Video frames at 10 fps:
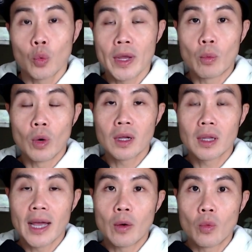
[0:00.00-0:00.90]
We had one
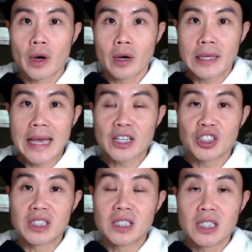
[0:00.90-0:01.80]
client where he
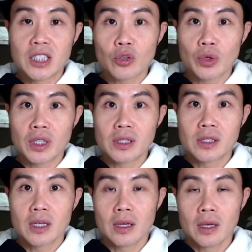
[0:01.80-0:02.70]
actually
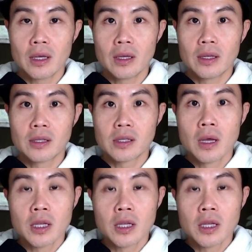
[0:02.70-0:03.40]
decreased his